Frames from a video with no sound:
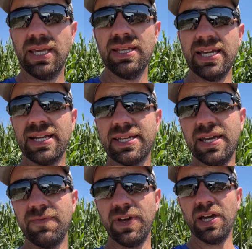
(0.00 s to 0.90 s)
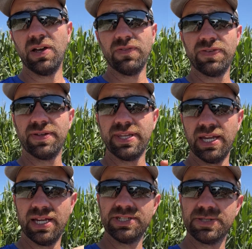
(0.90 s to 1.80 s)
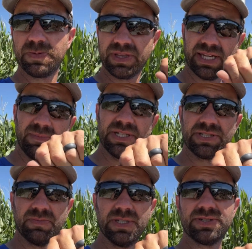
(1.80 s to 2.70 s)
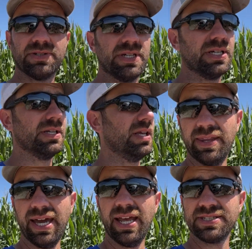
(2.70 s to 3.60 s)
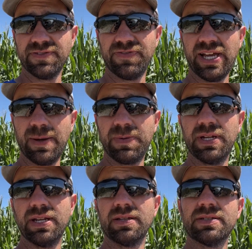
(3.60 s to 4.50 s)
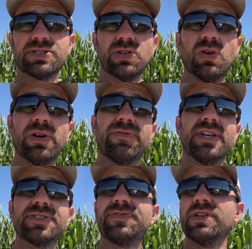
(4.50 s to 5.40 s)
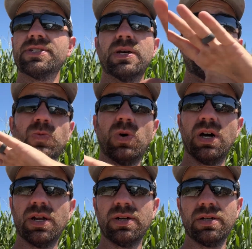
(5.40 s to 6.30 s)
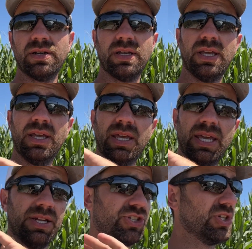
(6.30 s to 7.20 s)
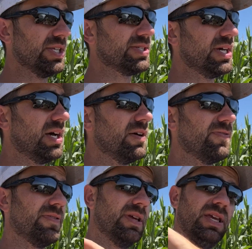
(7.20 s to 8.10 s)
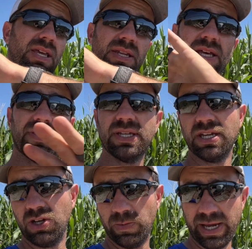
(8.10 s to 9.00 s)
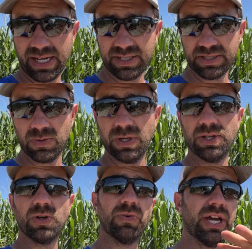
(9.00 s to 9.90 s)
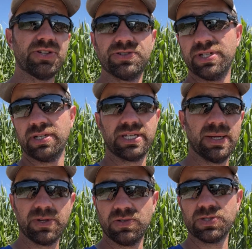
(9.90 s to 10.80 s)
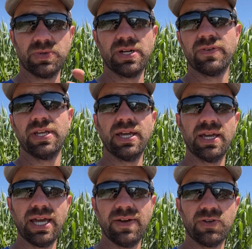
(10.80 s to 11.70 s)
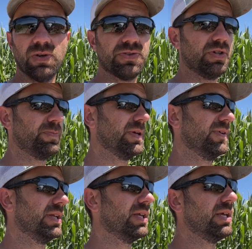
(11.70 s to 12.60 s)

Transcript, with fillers: In that chem valve that I just put that Mr. in, that has a flap in it. So if this fills up with water and shuts off, nothing can go back into the well. No nitrogen, chemicals, whatever you have going through your pivot.